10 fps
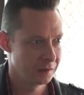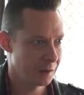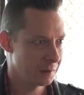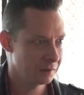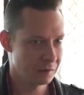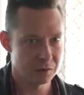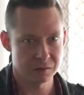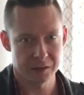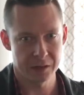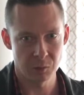I mean,
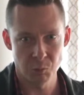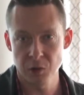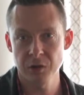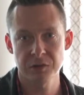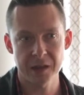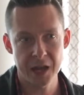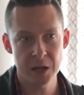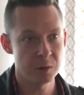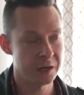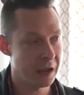seriously, like the worst
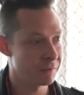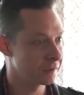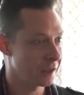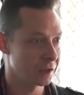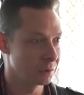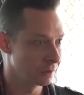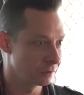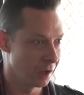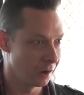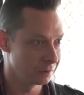anyone could ever tell you is
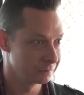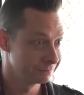no.